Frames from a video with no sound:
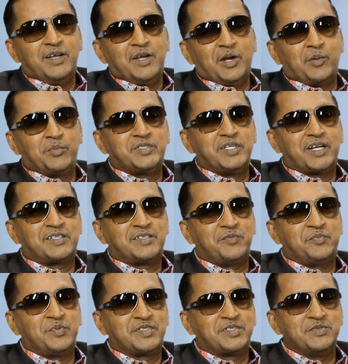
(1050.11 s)
objective
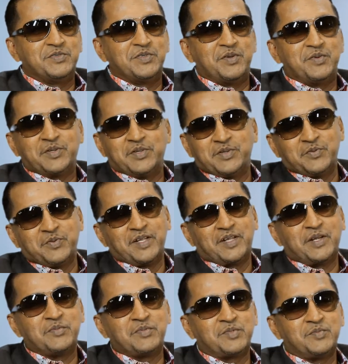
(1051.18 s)
person, when it
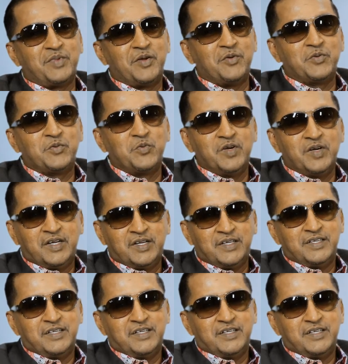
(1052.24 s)
comes to my own work.